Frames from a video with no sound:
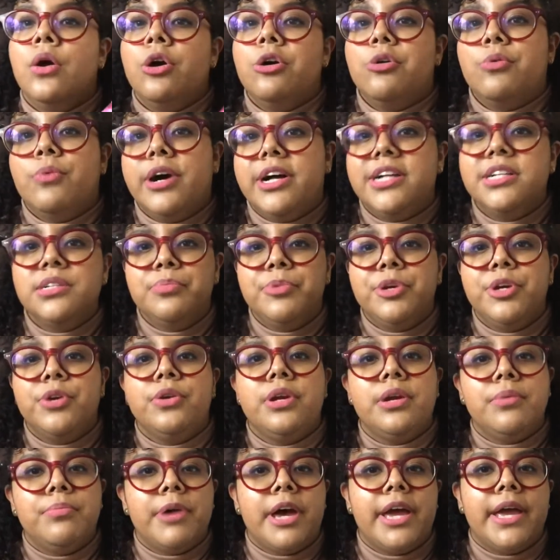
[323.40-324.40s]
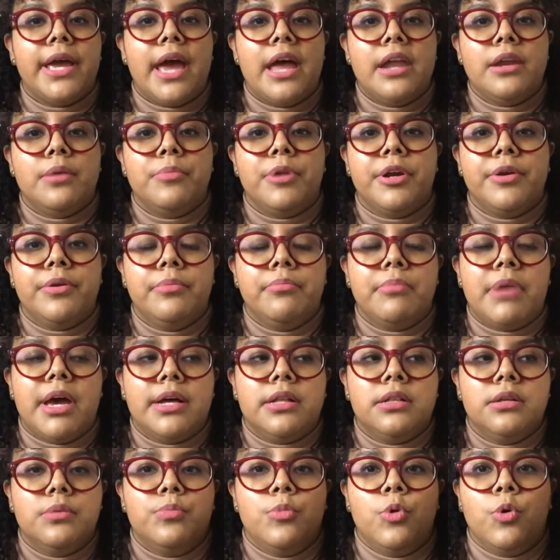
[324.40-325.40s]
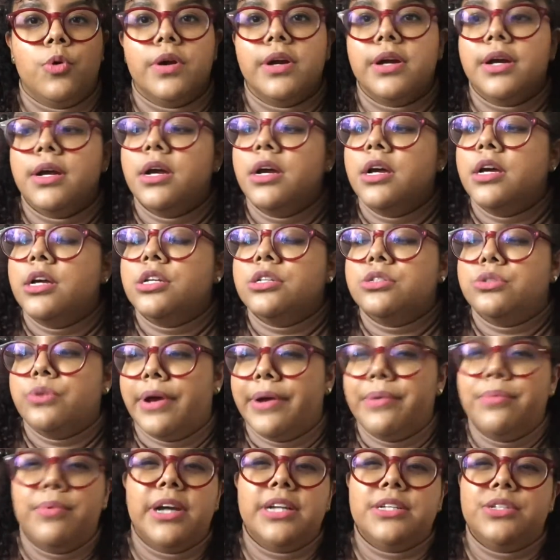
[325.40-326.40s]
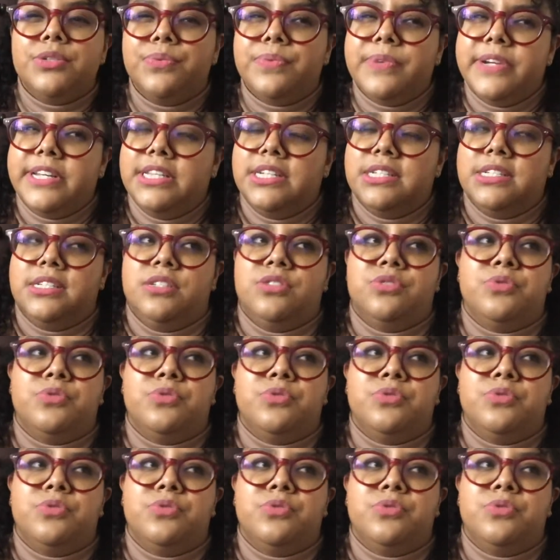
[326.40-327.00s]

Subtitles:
Wild Beauty by Anna Mary McLemore. Do I want to read this in